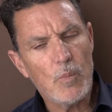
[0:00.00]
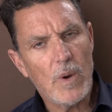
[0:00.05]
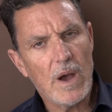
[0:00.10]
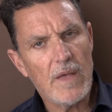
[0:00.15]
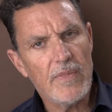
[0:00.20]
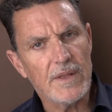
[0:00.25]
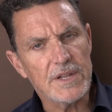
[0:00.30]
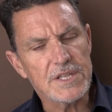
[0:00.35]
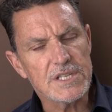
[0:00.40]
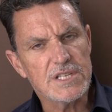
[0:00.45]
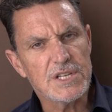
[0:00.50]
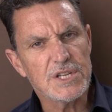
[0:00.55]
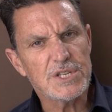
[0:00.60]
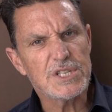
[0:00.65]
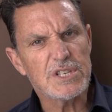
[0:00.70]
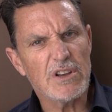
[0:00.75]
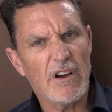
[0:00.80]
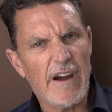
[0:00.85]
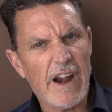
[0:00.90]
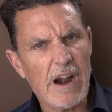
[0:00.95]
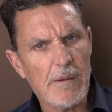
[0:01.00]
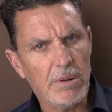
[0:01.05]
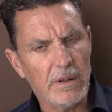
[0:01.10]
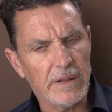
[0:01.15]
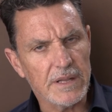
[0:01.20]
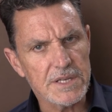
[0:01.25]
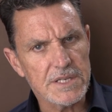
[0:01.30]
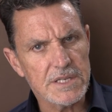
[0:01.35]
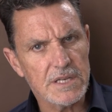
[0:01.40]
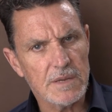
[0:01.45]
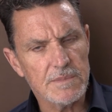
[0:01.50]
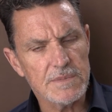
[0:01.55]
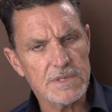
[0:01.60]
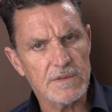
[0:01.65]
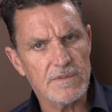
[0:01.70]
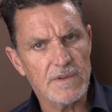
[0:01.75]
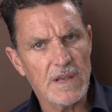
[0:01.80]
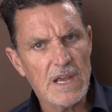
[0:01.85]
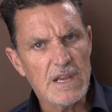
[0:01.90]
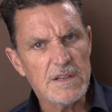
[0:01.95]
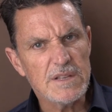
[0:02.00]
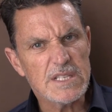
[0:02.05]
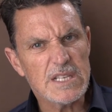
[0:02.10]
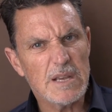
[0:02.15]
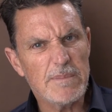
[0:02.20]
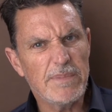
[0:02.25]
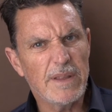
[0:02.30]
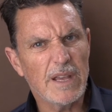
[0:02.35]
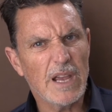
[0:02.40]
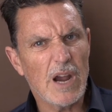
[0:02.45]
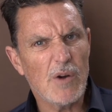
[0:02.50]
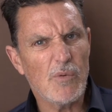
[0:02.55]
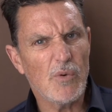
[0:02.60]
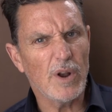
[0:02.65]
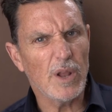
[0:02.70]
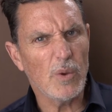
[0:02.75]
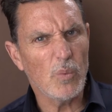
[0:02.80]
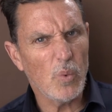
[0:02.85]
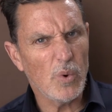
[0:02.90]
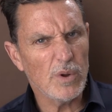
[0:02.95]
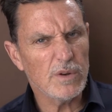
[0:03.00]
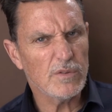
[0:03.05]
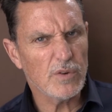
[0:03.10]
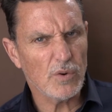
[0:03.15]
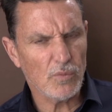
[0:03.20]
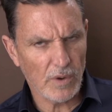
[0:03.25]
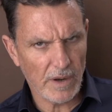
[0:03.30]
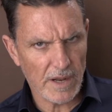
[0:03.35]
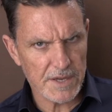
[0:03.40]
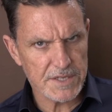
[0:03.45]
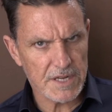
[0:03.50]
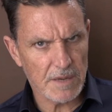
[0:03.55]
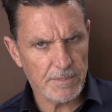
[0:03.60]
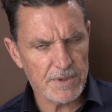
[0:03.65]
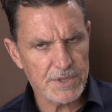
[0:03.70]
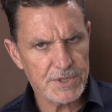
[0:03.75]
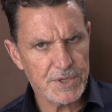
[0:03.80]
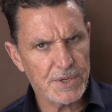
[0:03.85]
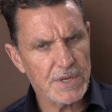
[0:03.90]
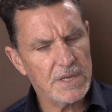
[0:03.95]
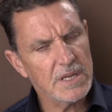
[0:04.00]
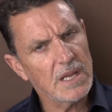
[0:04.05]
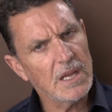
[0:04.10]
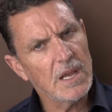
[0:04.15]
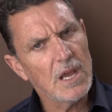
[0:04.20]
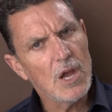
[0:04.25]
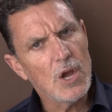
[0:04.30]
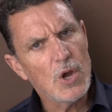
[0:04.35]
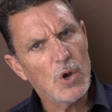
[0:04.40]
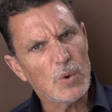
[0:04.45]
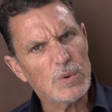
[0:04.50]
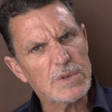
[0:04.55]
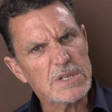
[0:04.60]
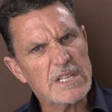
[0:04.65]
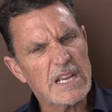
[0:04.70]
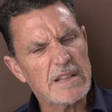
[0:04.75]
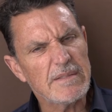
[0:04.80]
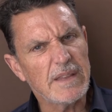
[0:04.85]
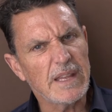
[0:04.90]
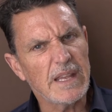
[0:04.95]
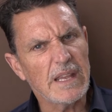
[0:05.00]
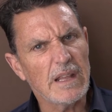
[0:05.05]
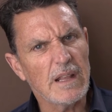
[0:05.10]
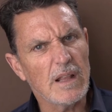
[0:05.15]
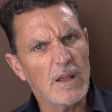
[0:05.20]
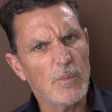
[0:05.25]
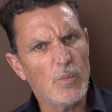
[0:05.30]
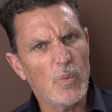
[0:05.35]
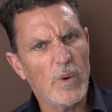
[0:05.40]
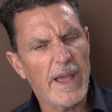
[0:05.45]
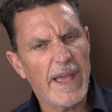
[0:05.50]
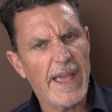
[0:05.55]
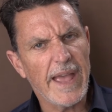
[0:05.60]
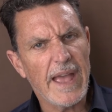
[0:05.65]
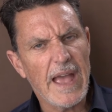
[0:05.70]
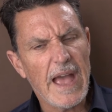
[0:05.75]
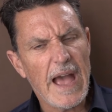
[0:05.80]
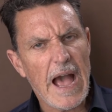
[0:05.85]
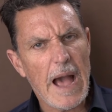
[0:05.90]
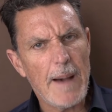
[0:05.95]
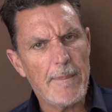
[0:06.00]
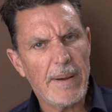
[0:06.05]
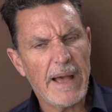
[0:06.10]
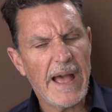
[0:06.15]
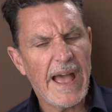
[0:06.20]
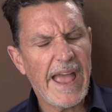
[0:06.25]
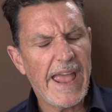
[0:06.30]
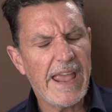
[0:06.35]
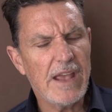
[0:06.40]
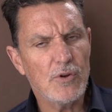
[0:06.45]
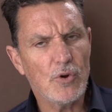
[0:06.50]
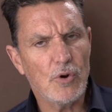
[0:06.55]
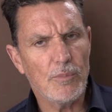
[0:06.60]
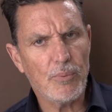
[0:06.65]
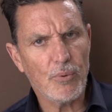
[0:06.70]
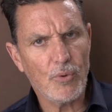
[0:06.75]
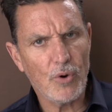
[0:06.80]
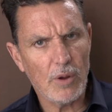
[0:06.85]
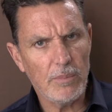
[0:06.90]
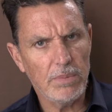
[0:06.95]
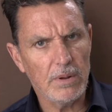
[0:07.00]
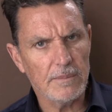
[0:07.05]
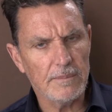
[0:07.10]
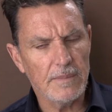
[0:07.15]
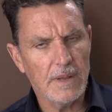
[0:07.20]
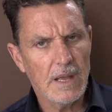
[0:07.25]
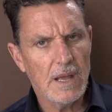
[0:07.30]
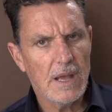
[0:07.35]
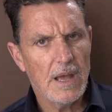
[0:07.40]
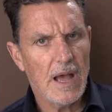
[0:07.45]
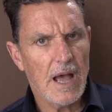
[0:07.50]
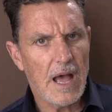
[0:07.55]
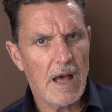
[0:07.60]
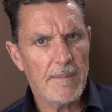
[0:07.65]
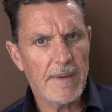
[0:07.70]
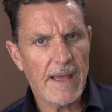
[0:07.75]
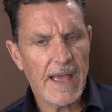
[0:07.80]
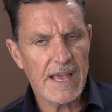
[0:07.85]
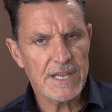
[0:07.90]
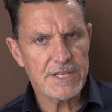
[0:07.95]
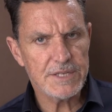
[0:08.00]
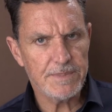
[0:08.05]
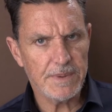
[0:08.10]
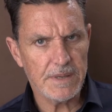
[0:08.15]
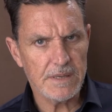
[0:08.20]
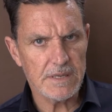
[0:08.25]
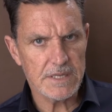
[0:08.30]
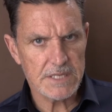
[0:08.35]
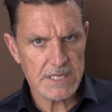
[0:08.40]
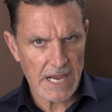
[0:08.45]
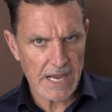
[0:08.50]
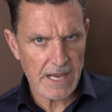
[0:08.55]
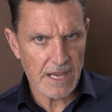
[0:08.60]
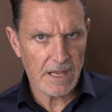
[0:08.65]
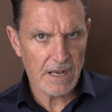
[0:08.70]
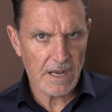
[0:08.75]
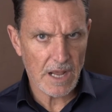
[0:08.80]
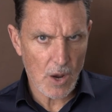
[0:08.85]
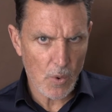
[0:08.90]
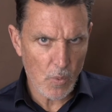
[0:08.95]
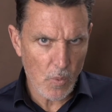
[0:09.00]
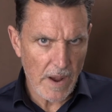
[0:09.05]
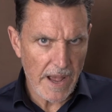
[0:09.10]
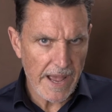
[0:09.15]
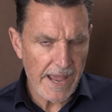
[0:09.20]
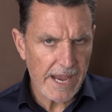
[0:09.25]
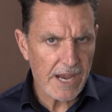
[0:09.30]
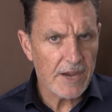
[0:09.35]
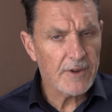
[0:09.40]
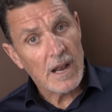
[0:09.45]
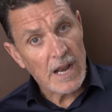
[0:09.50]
one that's desirable in terms of something I really want to realise, an opportunity, or something where a pain or problem has been taken away.